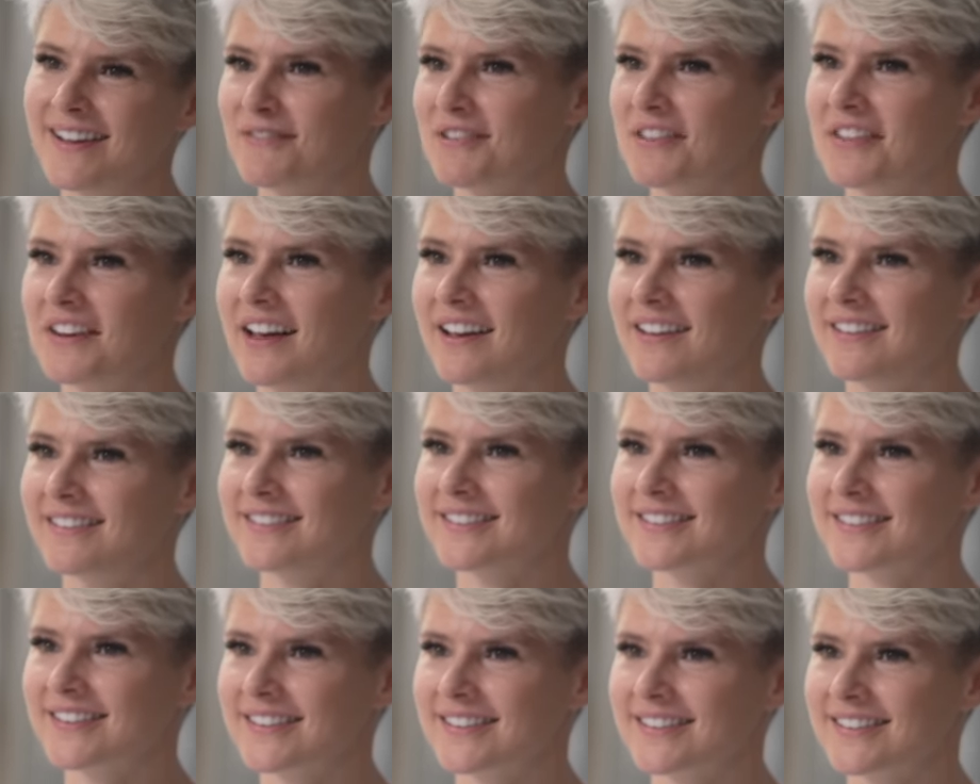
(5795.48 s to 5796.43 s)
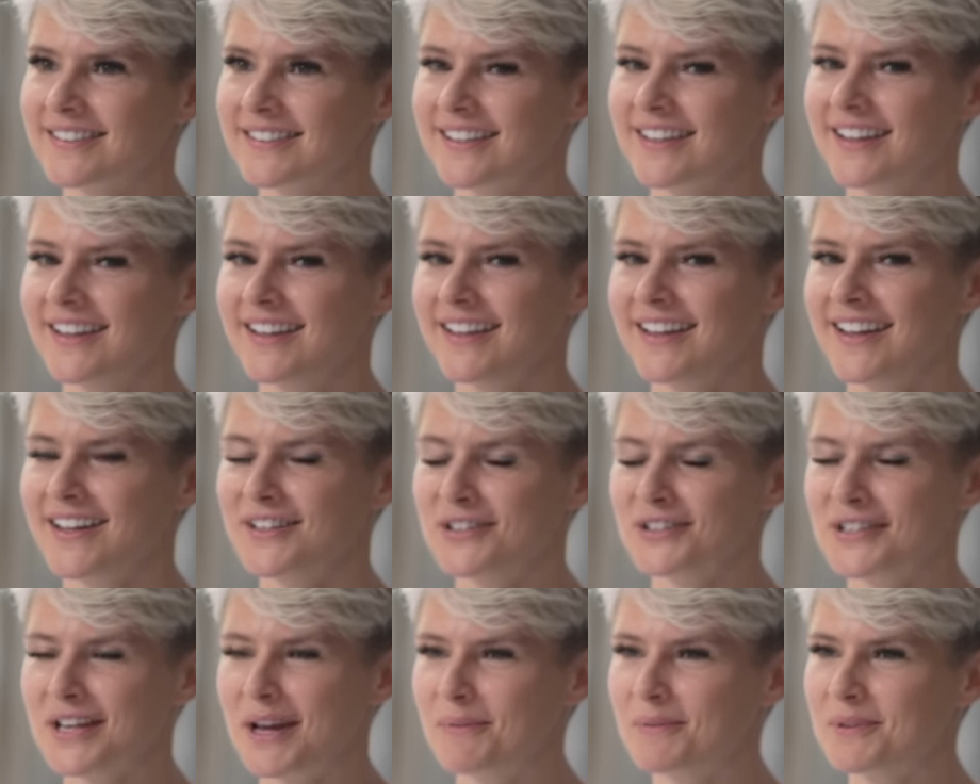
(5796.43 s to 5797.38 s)
everything else, because it
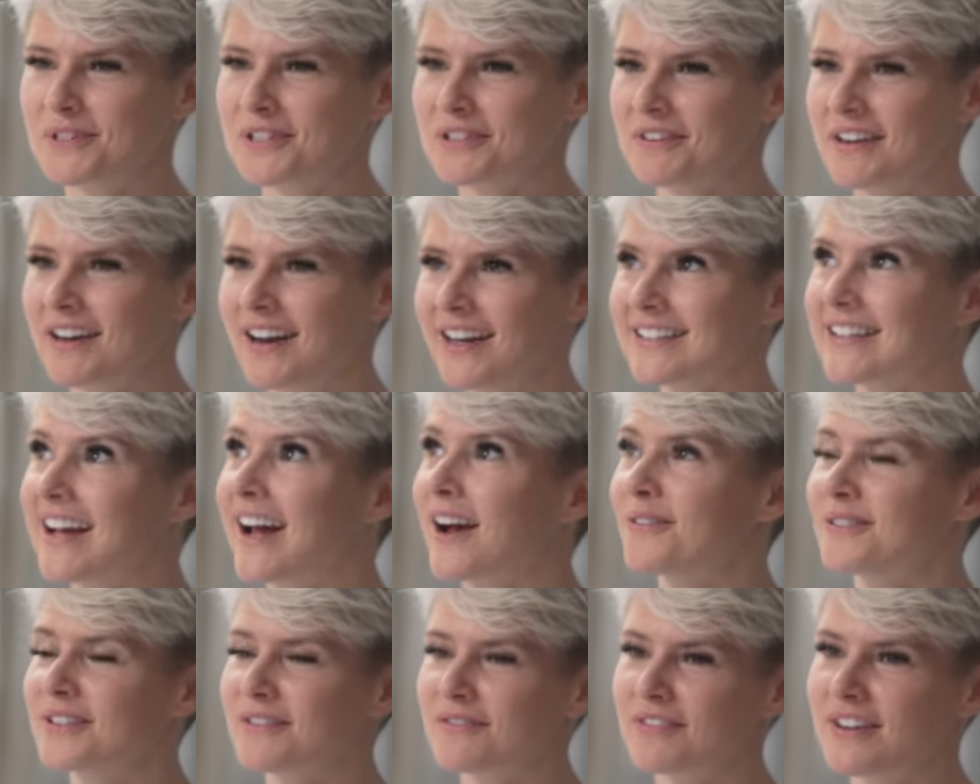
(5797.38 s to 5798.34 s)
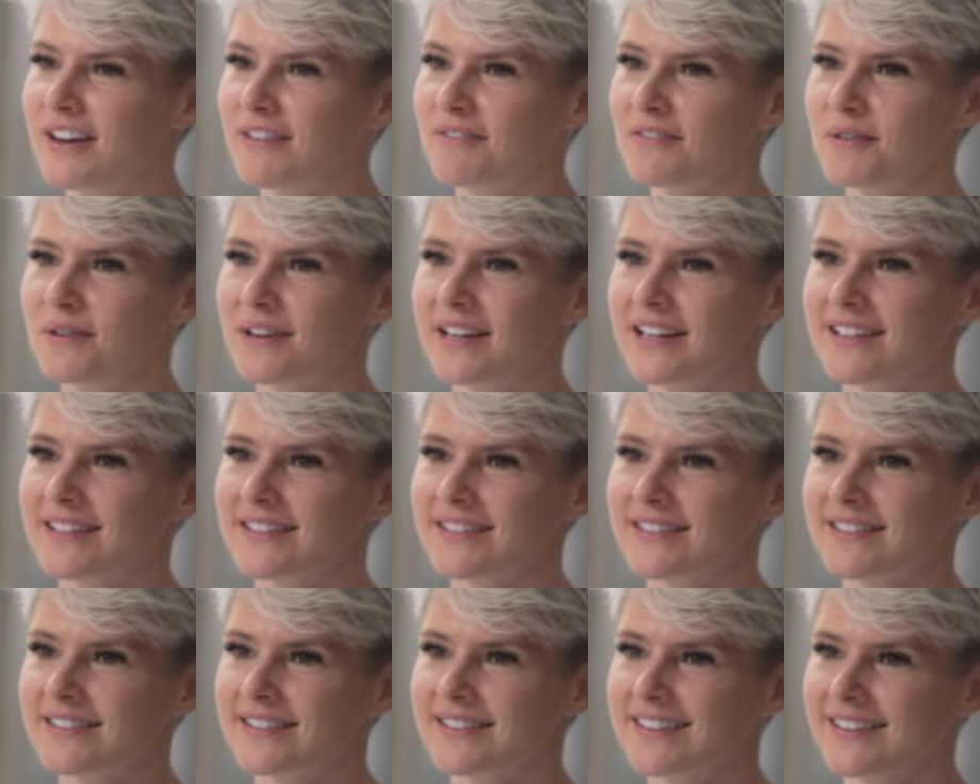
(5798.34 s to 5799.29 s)
does help you to realize how different everyone
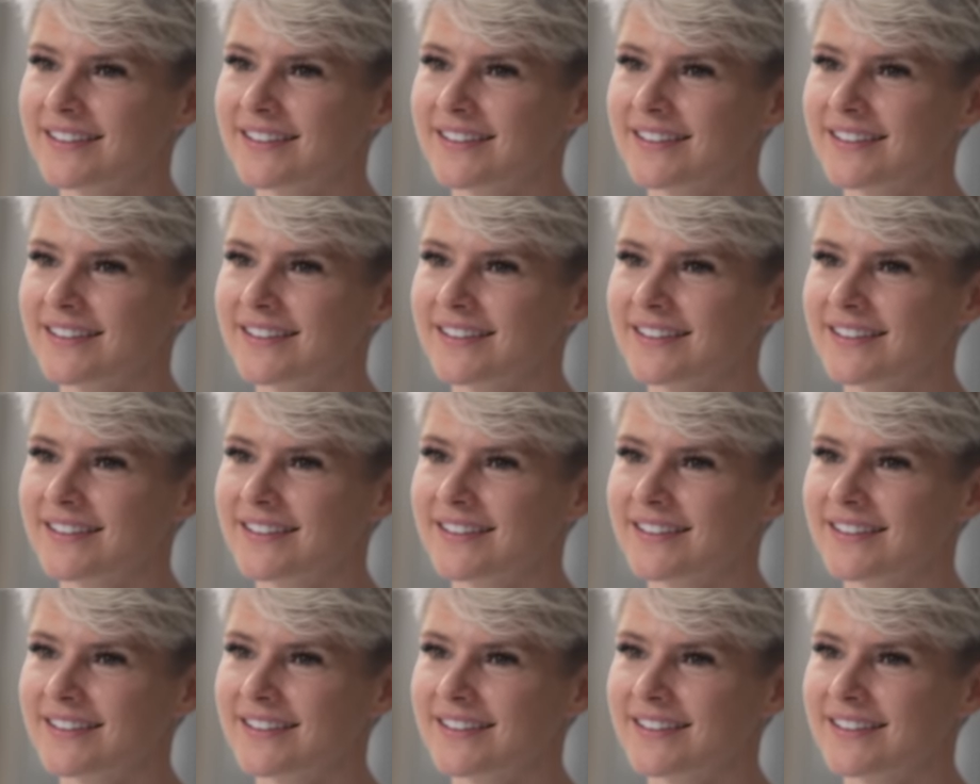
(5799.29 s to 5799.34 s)
is.